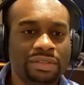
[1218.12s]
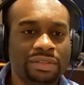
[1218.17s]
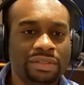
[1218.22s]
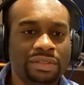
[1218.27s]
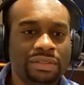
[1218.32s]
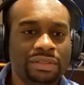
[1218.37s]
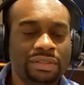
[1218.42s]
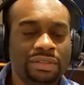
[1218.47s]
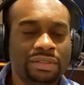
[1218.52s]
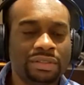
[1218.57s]

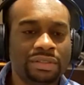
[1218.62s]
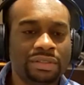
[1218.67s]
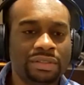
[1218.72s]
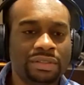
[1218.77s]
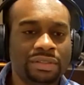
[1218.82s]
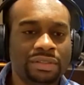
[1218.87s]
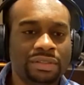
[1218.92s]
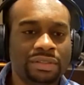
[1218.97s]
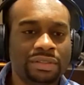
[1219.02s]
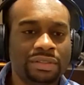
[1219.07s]

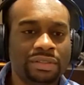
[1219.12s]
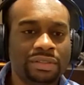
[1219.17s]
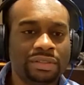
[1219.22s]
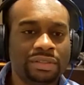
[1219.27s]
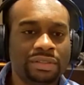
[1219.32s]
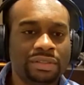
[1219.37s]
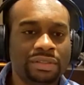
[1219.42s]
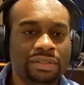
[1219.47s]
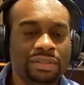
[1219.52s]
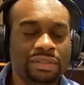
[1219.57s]

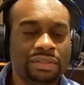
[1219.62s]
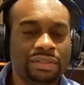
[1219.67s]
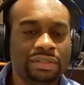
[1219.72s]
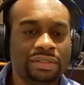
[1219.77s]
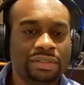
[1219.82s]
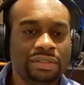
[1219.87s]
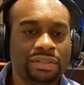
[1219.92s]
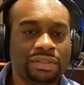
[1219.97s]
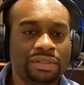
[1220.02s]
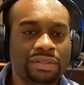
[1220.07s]

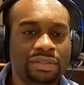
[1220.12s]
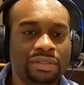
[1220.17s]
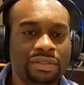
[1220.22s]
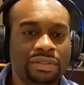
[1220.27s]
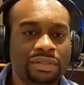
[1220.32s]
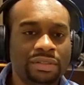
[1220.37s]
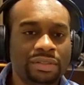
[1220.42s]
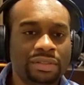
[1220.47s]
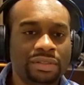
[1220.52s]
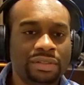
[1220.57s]

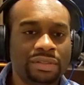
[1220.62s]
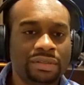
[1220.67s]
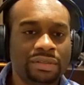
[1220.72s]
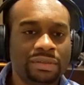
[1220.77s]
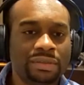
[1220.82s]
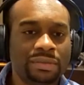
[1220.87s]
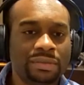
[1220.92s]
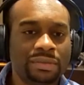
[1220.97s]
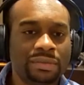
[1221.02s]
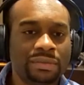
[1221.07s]

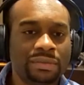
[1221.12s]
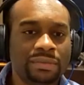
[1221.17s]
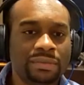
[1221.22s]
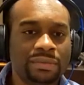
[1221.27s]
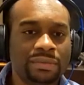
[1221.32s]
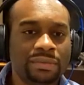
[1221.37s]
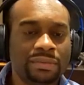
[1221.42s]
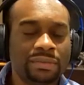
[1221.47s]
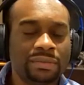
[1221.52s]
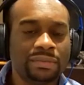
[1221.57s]

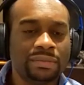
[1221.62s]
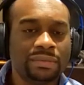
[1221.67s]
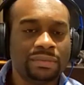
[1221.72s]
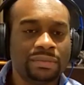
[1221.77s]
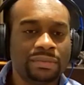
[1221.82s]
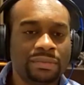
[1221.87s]
This person isn't speaking.